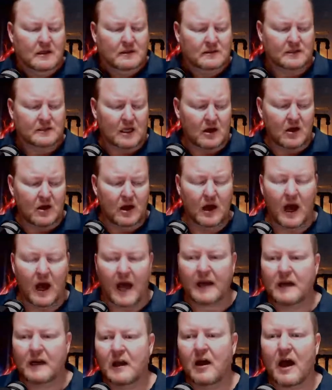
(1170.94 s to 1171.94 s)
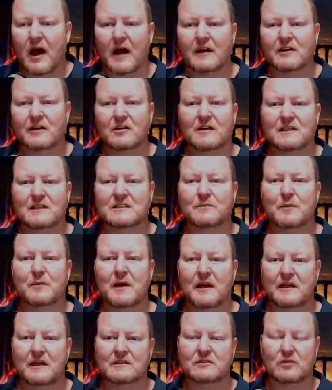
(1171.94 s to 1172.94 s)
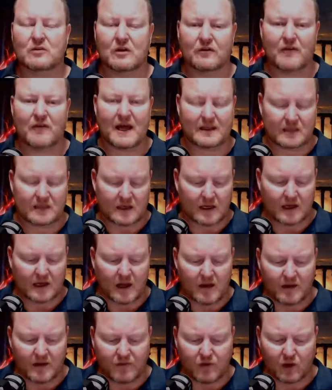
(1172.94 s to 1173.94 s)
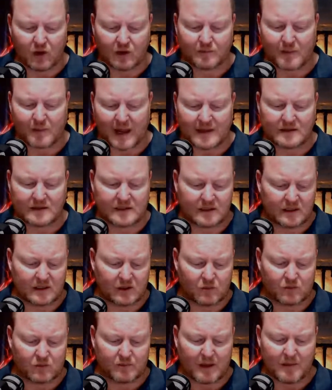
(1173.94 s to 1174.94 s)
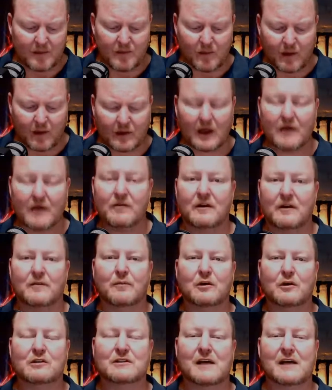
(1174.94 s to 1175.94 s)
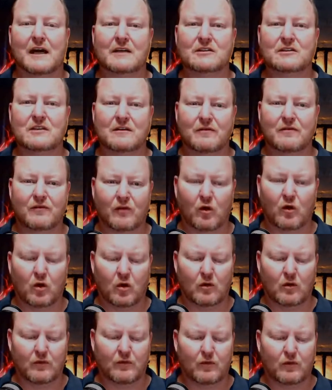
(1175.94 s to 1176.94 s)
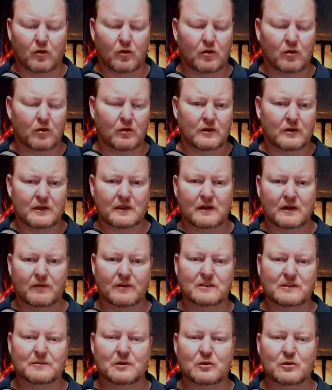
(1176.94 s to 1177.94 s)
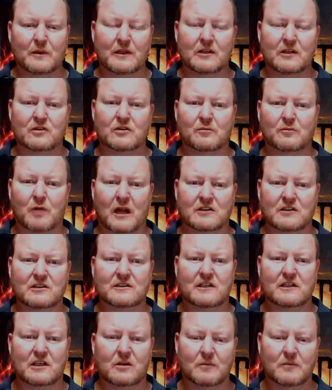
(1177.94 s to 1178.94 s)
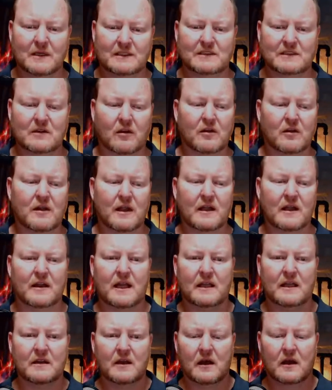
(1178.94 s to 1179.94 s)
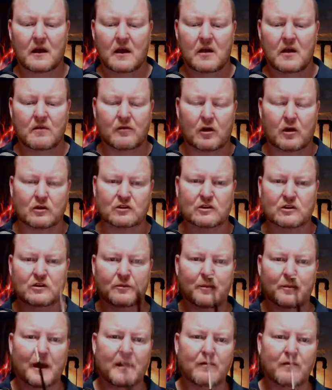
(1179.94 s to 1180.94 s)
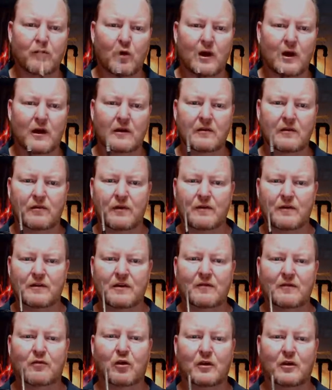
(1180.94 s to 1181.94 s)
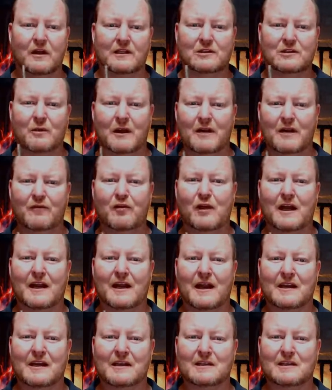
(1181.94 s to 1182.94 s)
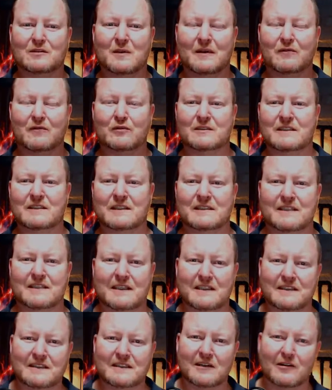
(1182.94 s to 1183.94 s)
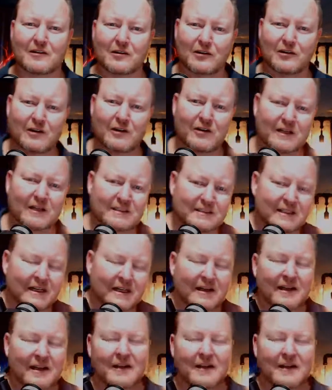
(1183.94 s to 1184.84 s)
So I don't know. How did you experience sort of that? And I know if you're not painting, you maybe won't have an appreciation for for the difference between the two brushes, and you may still think that Francois to pay 415 for this one if you can get this one for 16 is still ludicrous.